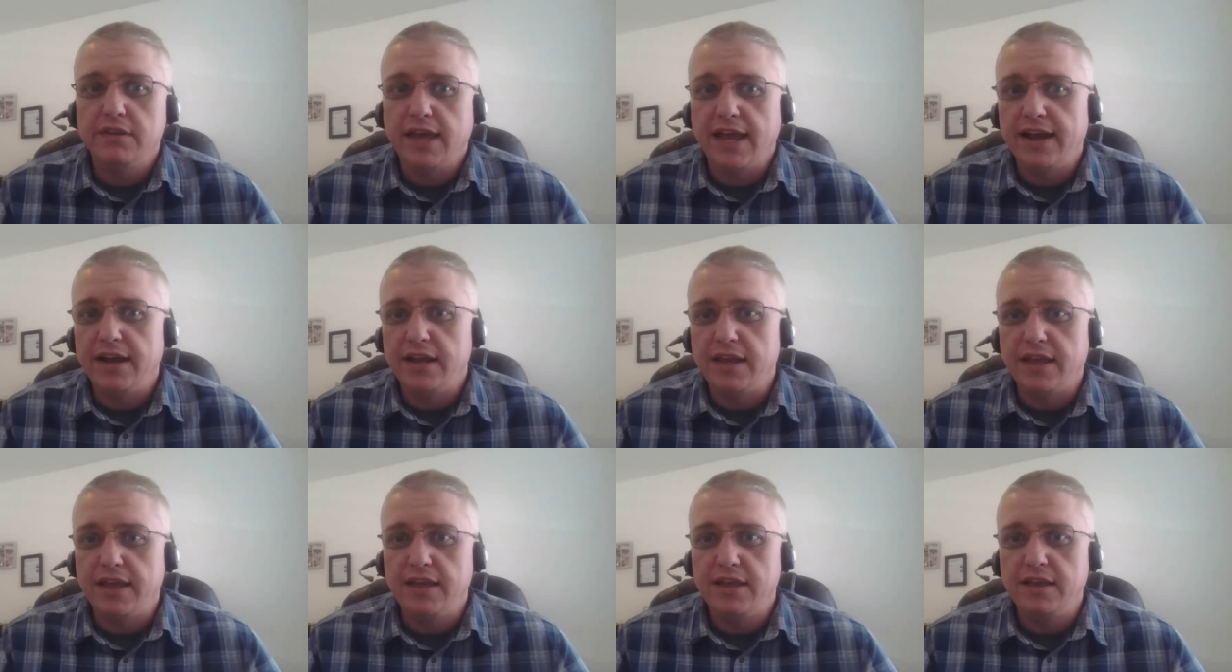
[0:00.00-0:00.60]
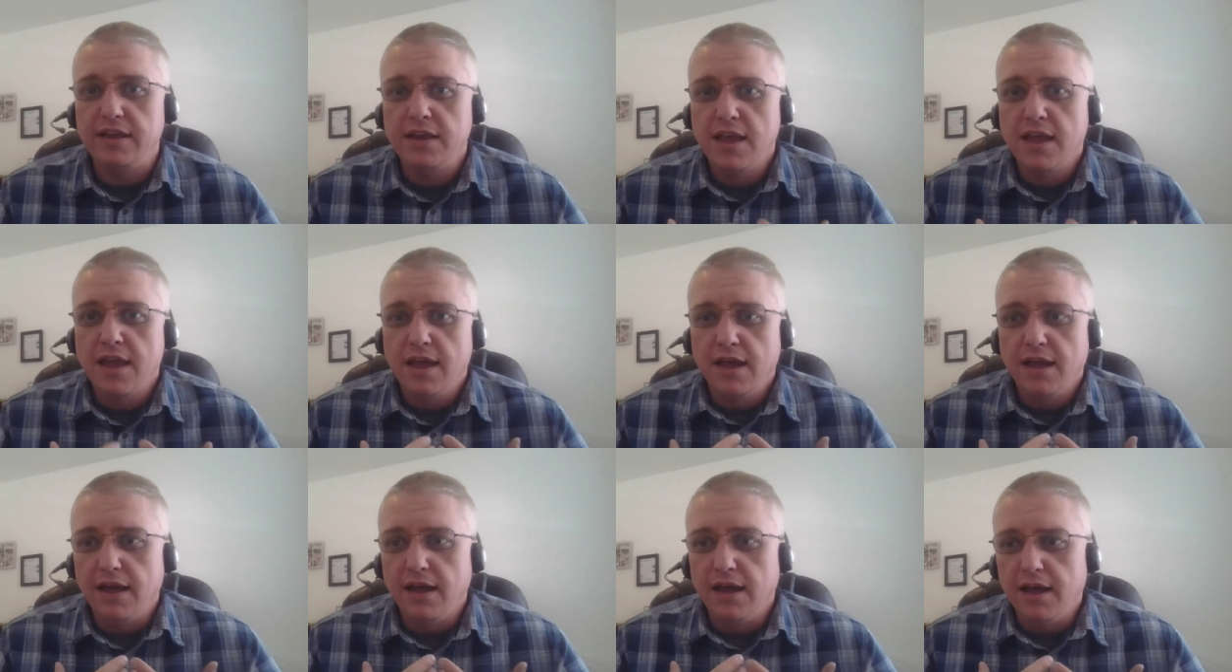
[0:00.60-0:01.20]
that he
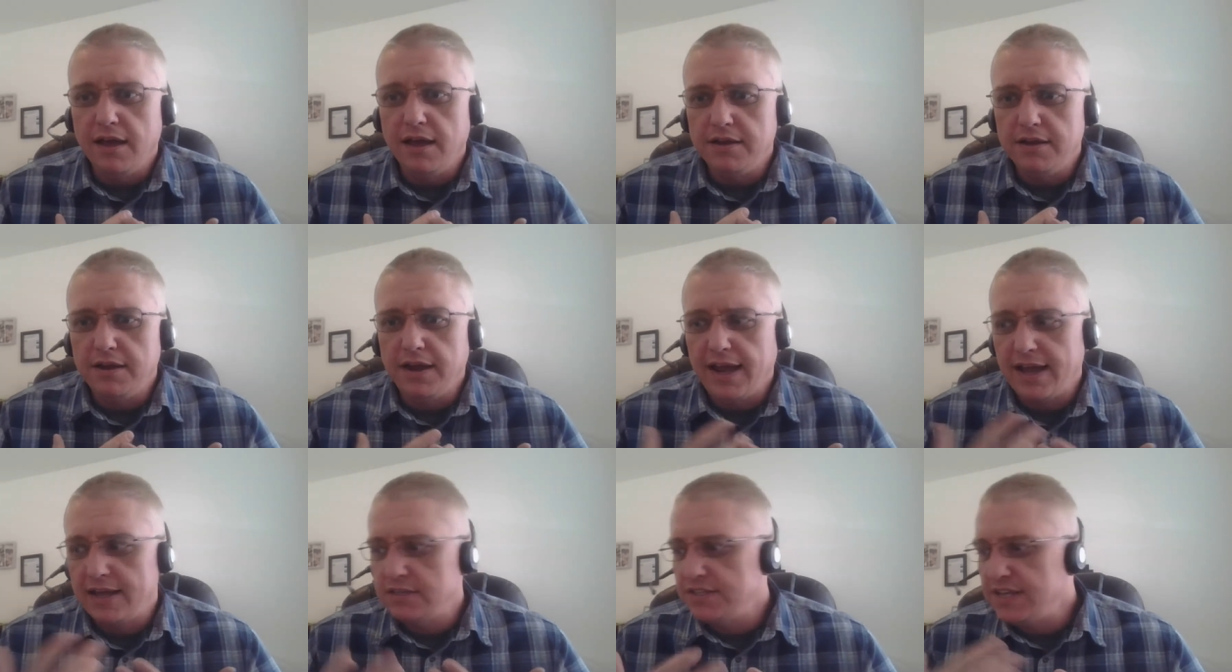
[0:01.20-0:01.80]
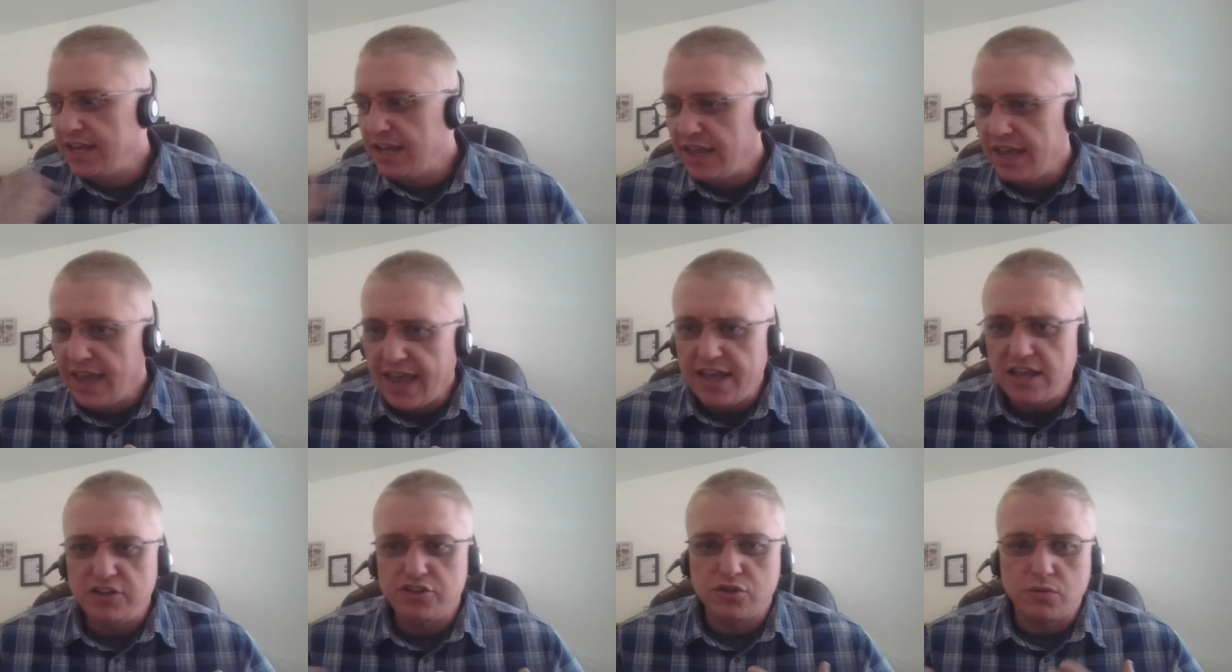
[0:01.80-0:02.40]
uh, has
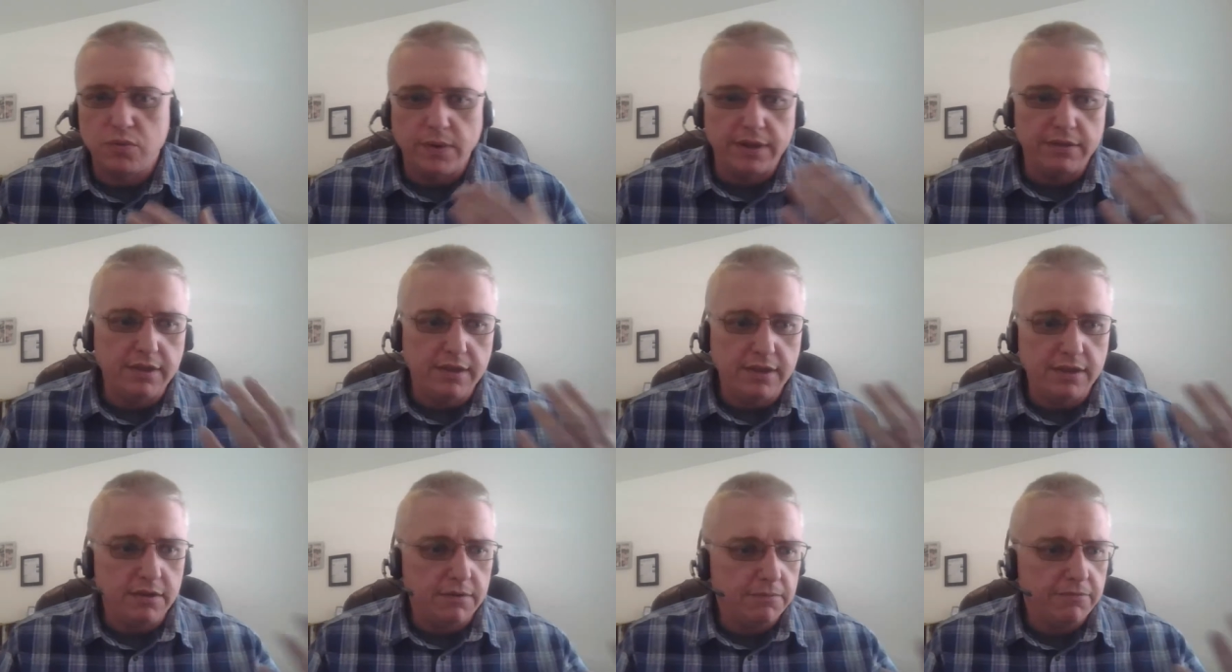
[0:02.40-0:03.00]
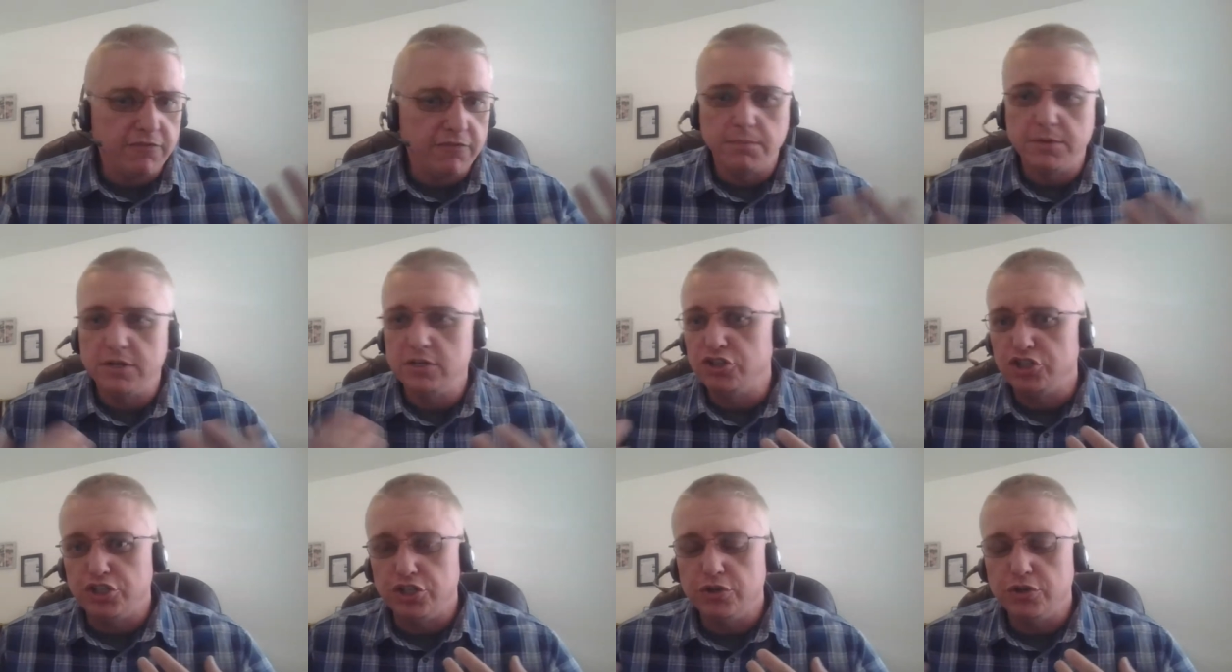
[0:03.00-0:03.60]
engaged with, either from a
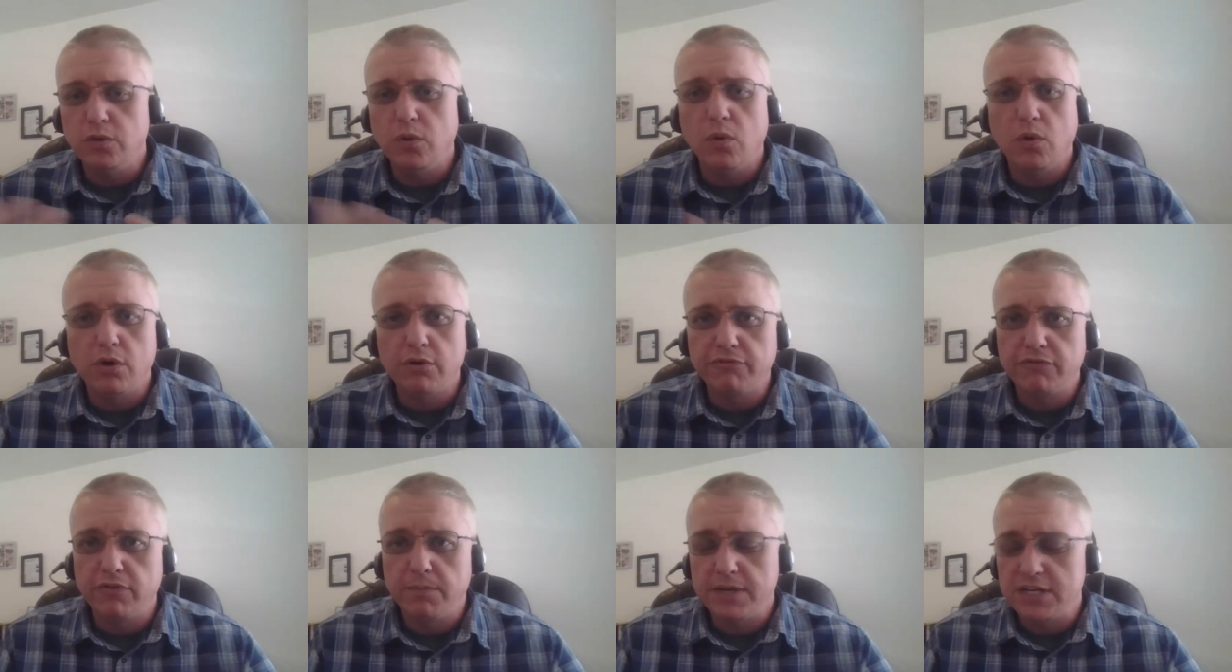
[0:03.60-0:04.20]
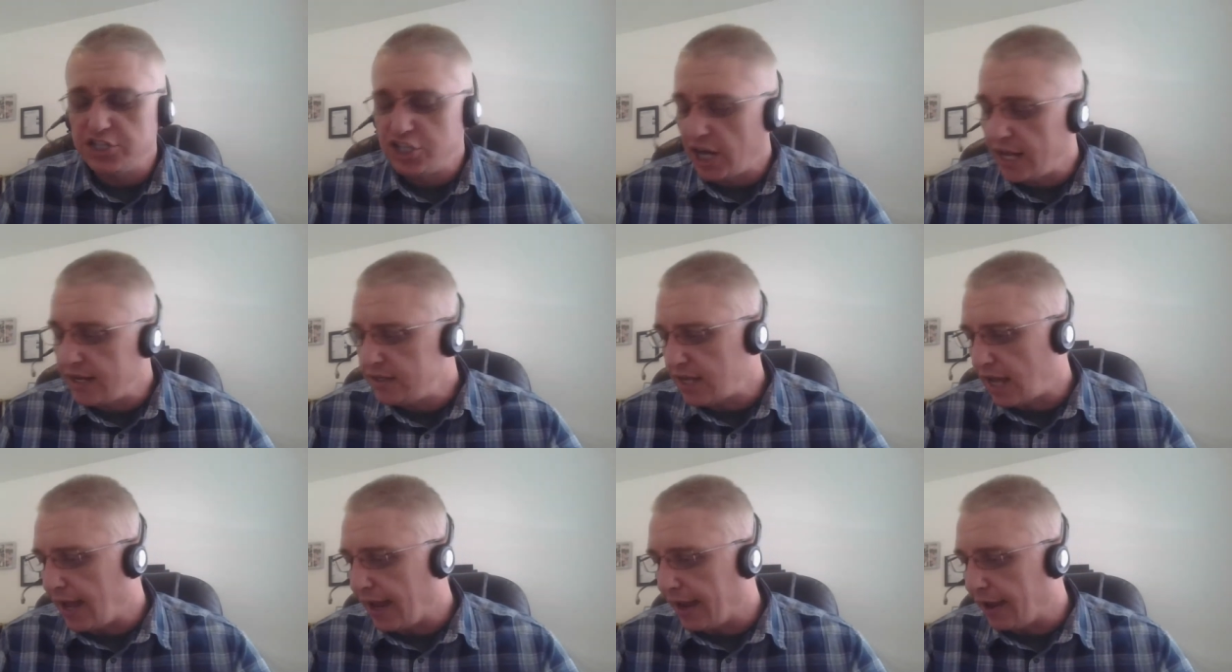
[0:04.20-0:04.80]
Jew or from a
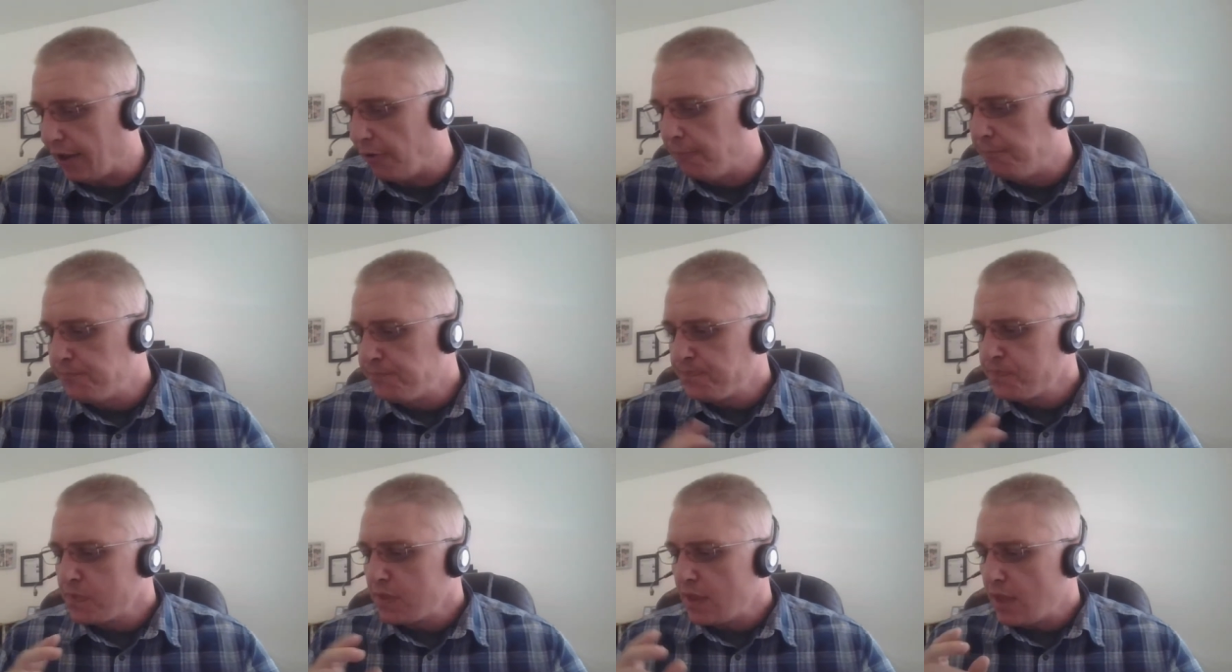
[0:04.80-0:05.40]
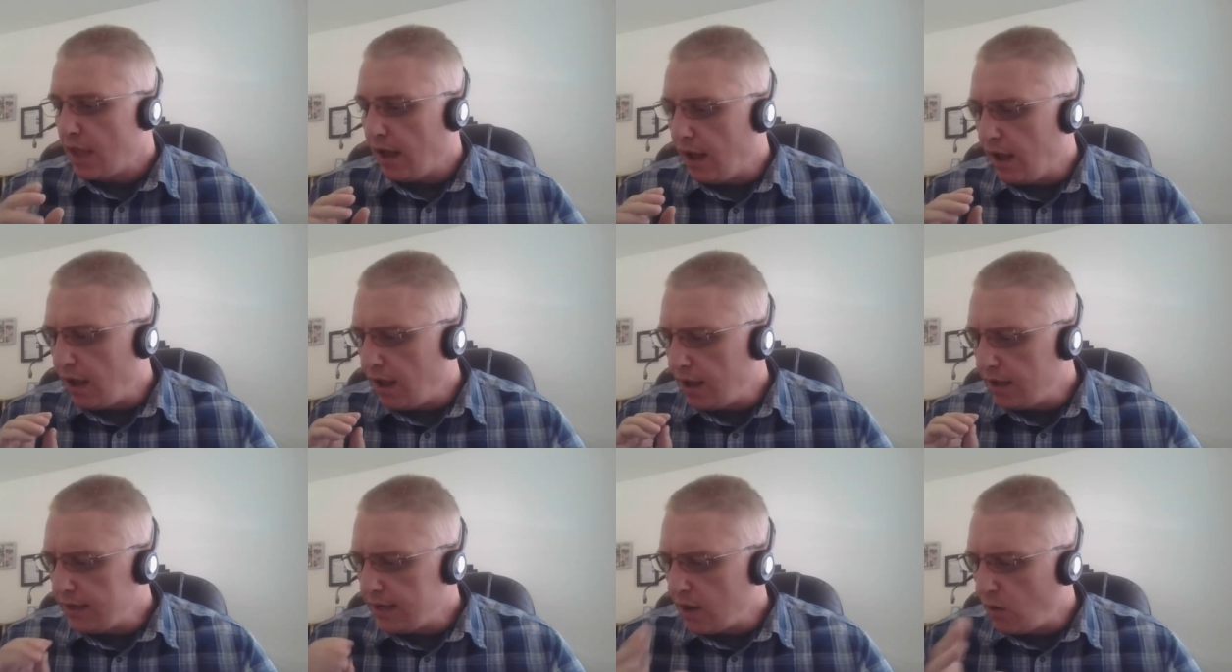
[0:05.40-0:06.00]
Gentile.
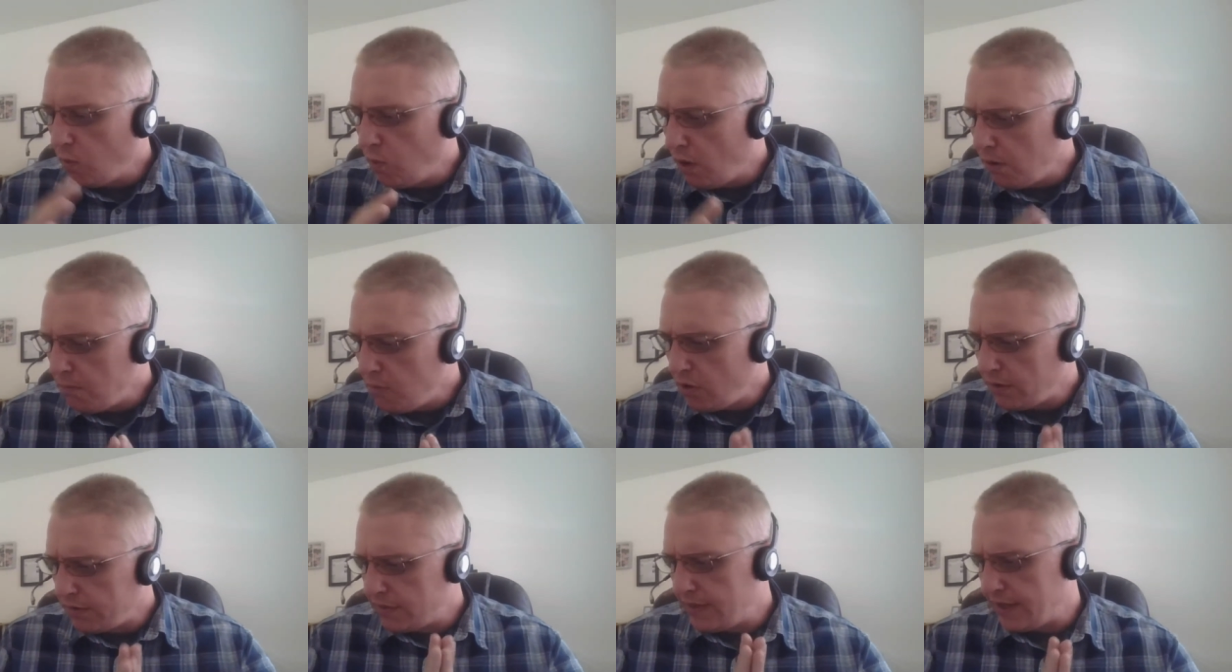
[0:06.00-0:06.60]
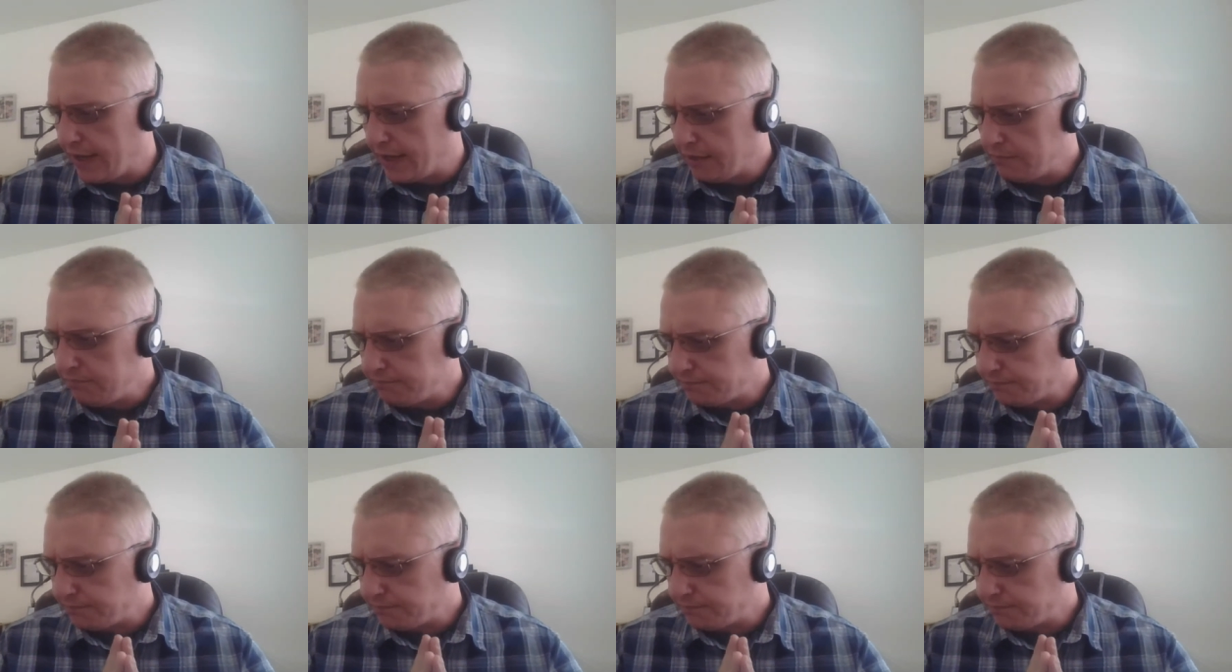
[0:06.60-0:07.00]
Uh, now, one more thing